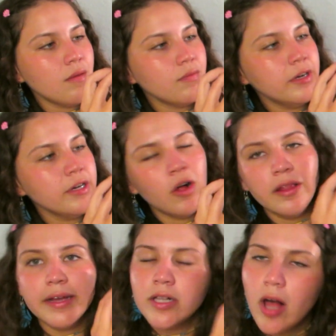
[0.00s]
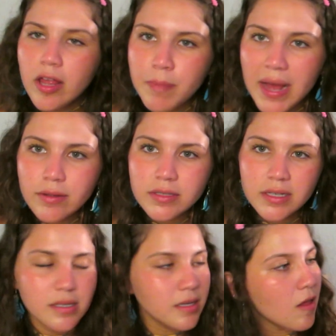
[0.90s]
what do you call it, cloth bound?
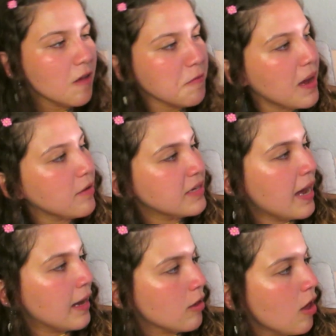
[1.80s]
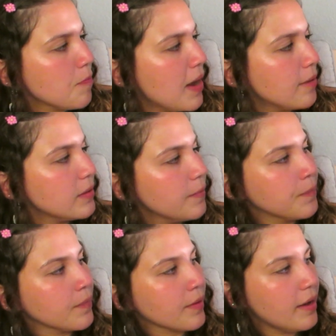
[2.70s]
Is it cloth bound? Yeah, cloth bound.
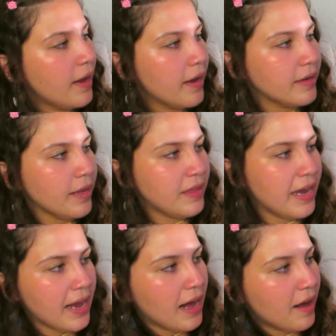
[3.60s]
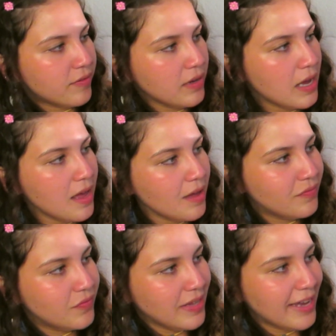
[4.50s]
And they have
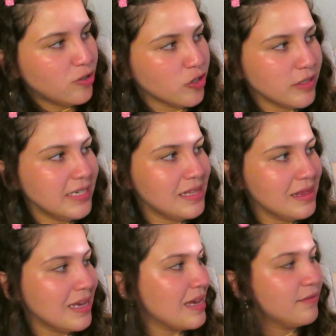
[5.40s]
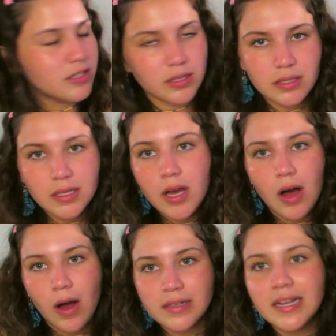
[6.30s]
naturey leaves
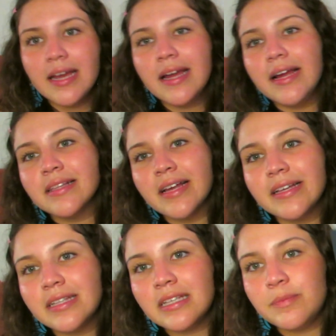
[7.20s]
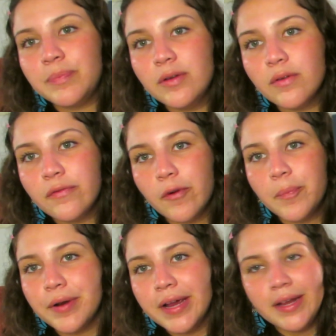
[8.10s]
on it and like this beautiful
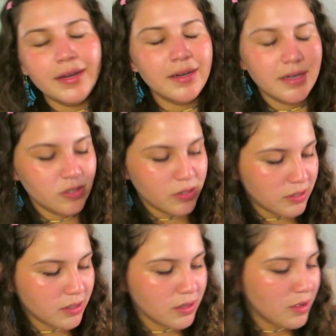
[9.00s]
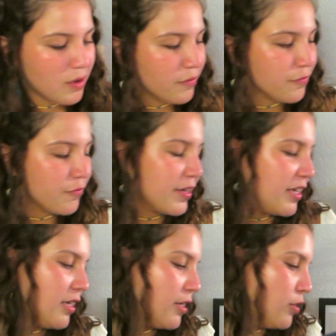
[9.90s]
print, and I just
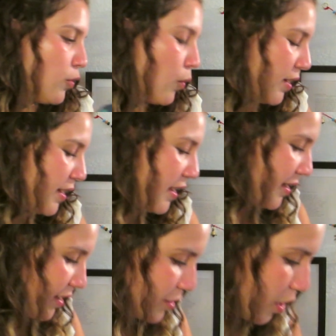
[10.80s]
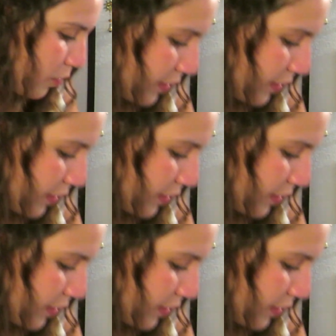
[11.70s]
freaking adore it. I cannot